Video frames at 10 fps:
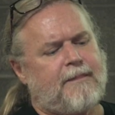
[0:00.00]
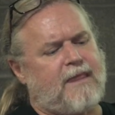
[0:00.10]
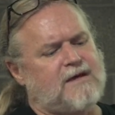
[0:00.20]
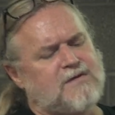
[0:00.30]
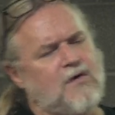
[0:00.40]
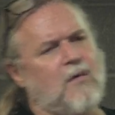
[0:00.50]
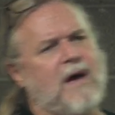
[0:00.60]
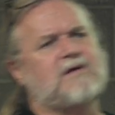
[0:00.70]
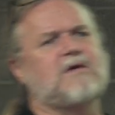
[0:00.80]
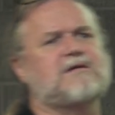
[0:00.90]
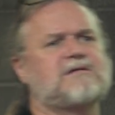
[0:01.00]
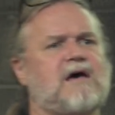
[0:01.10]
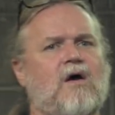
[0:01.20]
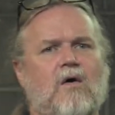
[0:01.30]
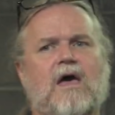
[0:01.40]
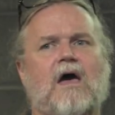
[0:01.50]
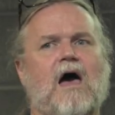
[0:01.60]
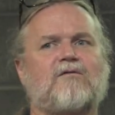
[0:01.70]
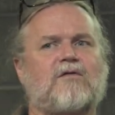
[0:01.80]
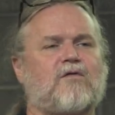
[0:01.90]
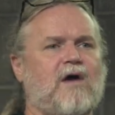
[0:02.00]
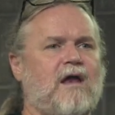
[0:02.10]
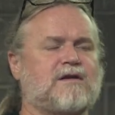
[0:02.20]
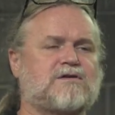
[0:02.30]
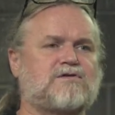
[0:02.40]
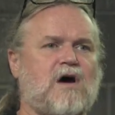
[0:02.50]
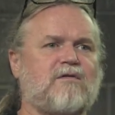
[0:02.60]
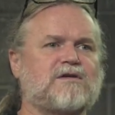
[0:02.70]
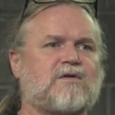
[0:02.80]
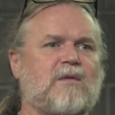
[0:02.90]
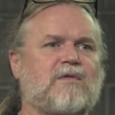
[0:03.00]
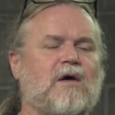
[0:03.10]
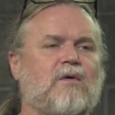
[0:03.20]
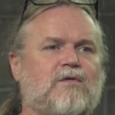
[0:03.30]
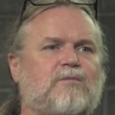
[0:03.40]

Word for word: so no matrix has said, okay, I've created JavaScript that will